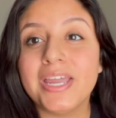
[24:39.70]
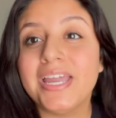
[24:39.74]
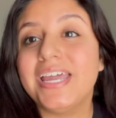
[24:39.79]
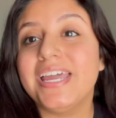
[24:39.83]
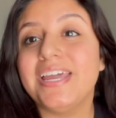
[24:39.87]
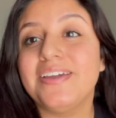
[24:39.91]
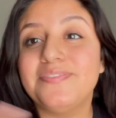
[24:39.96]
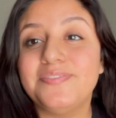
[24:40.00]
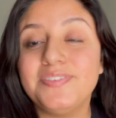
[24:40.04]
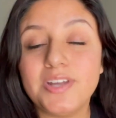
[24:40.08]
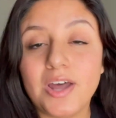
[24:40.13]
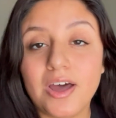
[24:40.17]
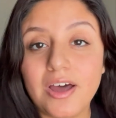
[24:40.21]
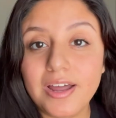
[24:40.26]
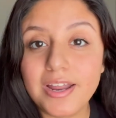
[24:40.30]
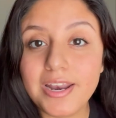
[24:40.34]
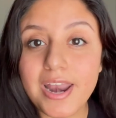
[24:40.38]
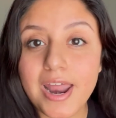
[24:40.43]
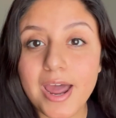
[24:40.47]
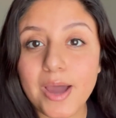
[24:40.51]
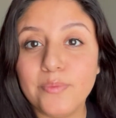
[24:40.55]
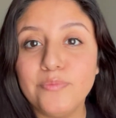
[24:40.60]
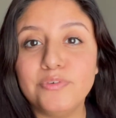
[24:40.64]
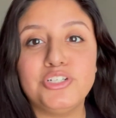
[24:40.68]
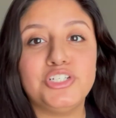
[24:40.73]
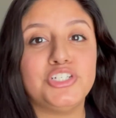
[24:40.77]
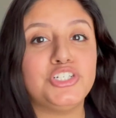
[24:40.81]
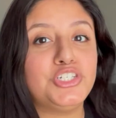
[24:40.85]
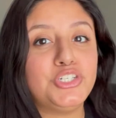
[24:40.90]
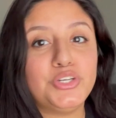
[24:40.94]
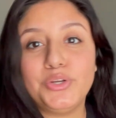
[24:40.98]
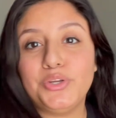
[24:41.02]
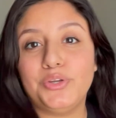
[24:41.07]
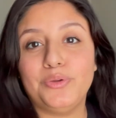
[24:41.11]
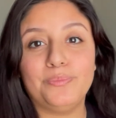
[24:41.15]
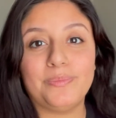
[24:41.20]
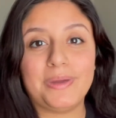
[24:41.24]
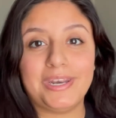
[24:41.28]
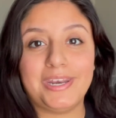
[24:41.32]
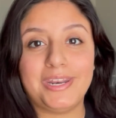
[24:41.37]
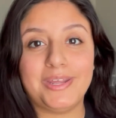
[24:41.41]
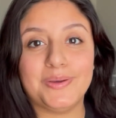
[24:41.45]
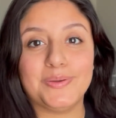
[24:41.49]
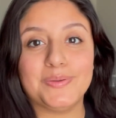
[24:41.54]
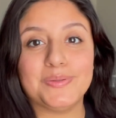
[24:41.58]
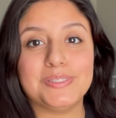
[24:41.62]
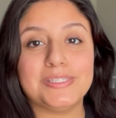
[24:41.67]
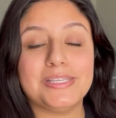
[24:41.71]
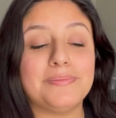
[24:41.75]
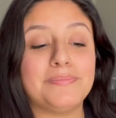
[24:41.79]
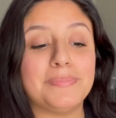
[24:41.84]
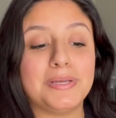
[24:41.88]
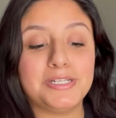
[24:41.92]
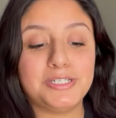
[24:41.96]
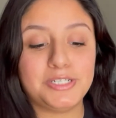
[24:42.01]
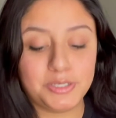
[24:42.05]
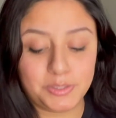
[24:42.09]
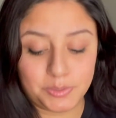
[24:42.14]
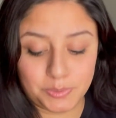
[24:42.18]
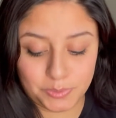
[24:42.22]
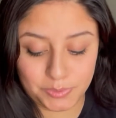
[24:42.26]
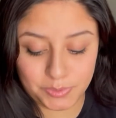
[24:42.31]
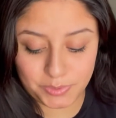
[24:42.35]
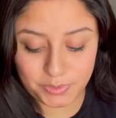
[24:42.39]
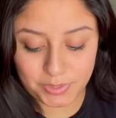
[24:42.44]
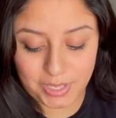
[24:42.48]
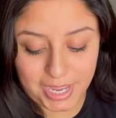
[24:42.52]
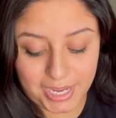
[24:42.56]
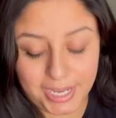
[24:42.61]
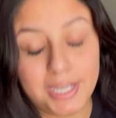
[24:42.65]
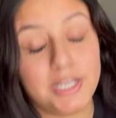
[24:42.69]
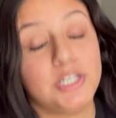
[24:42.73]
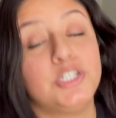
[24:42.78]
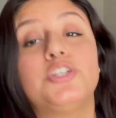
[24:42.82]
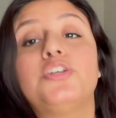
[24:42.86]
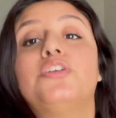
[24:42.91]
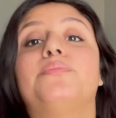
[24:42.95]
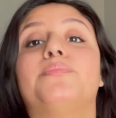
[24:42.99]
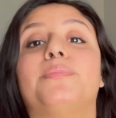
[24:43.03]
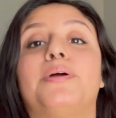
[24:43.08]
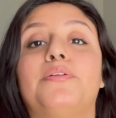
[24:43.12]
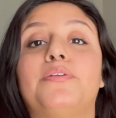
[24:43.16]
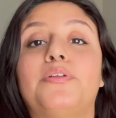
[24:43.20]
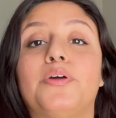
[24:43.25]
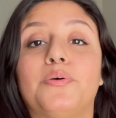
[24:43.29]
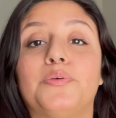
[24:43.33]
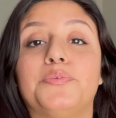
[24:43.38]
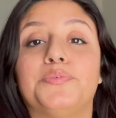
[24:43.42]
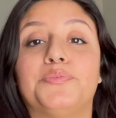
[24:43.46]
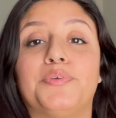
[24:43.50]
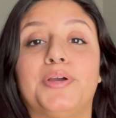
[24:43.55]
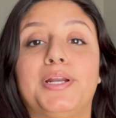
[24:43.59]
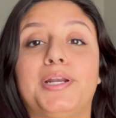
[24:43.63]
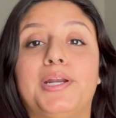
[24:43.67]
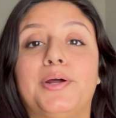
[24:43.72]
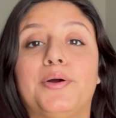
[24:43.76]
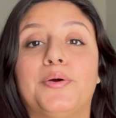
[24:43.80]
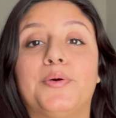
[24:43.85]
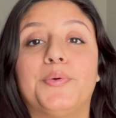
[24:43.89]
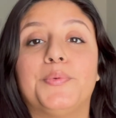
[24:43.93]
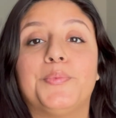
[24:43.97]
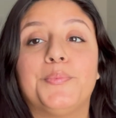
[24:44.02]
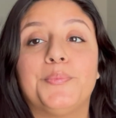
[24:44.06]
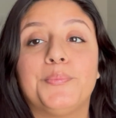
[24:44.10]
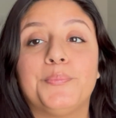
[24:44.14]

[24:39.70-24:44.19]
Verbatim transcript: If not, I would just show you my nails and my toes. I can't show you my toes right now.